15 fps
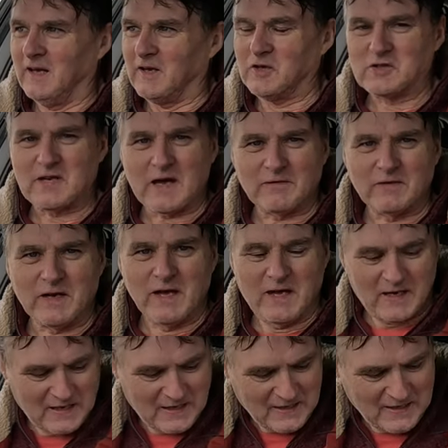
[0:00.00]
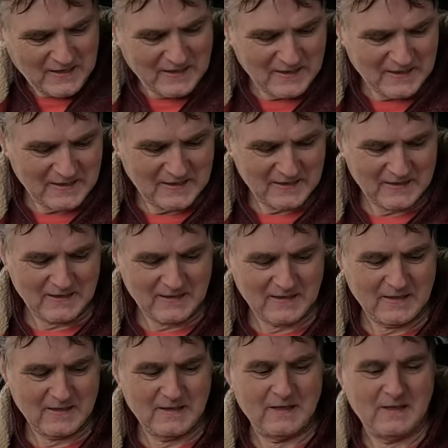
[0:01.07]
just having
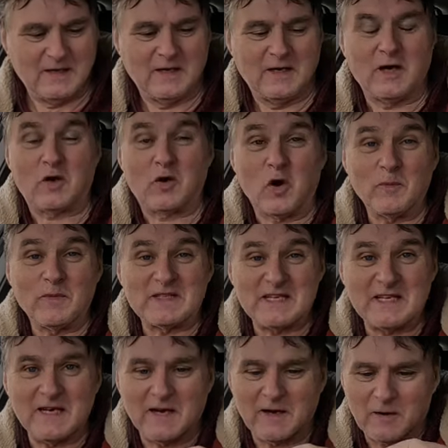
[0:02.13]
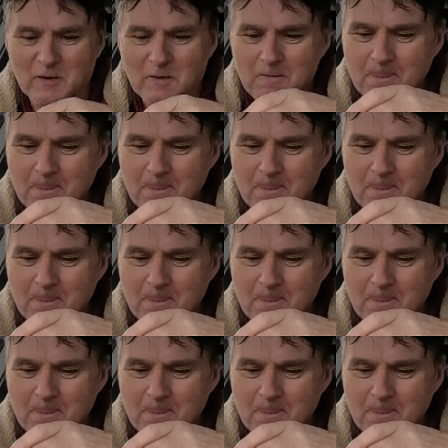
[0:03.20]
a cup of tea here.